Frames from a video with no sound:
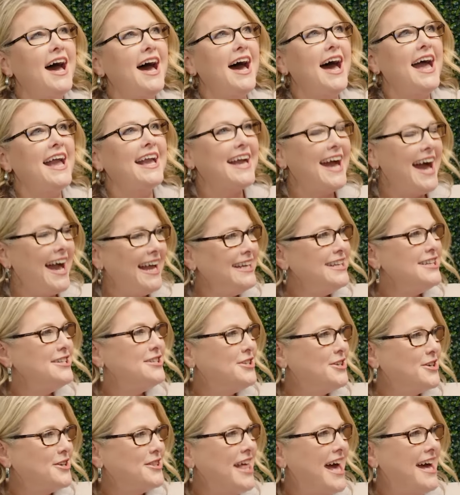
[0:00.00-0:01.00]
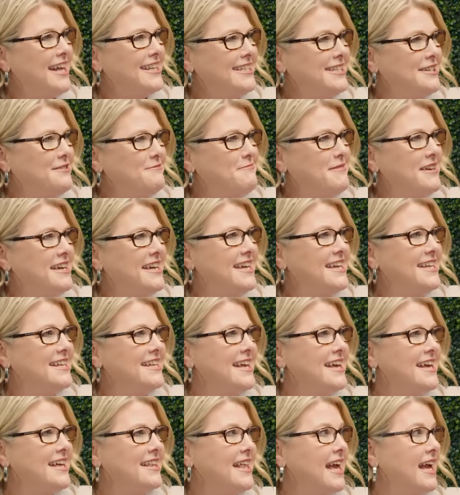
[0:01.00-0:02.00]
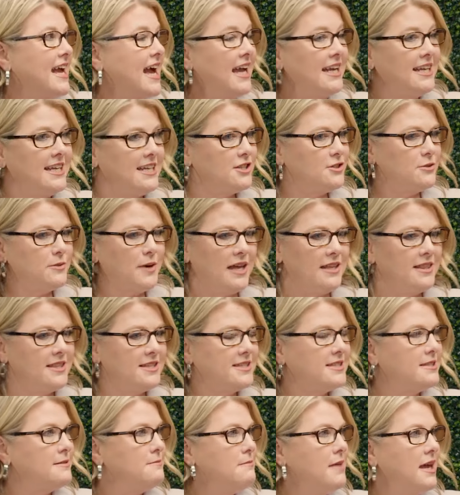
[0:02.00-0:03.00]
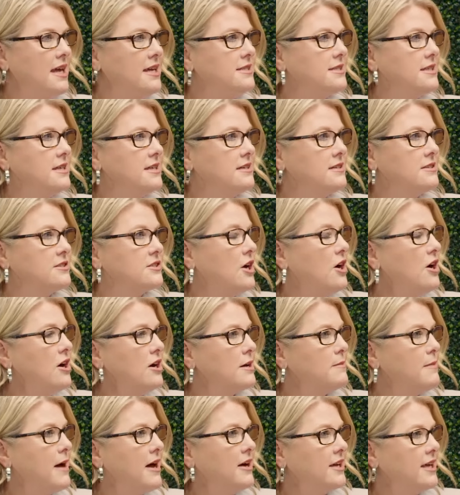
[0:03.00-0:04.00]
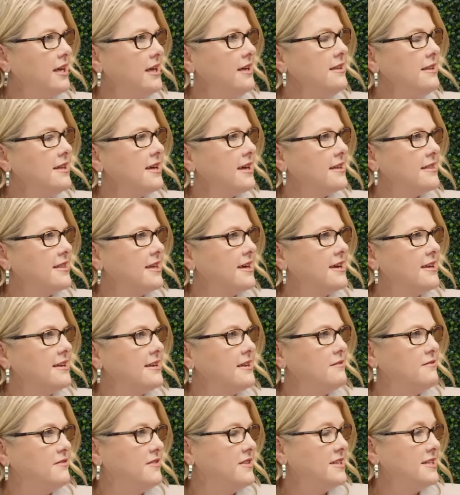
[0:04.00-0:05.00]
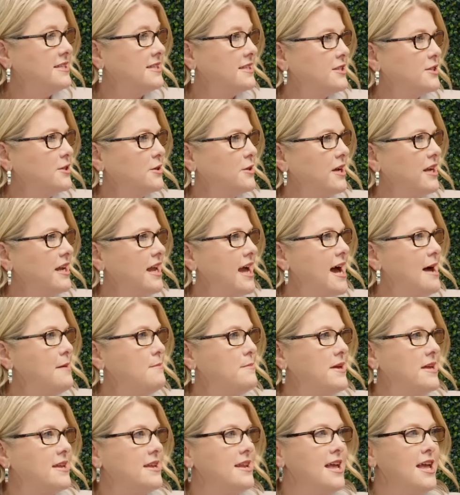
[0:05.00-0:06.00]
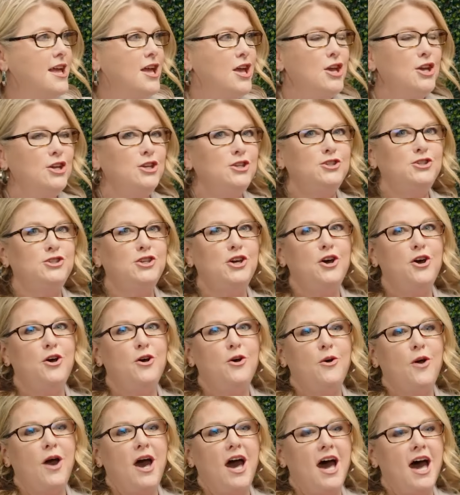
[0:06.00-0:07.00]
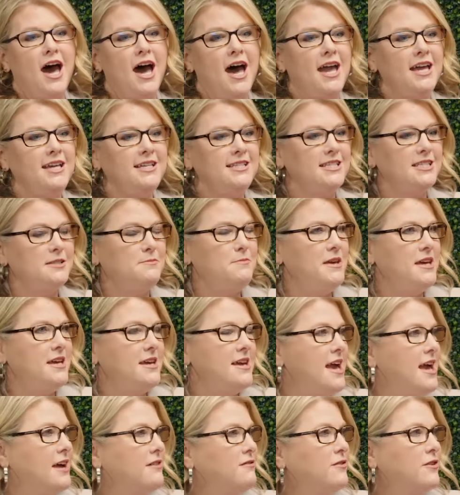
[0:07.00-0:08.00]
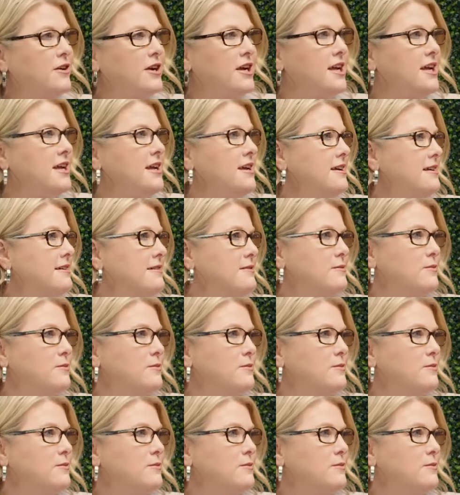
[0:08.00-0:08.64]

i kind of took that to mean like i need to write this amazing song about healing then if this is going right, to happen right so i spent every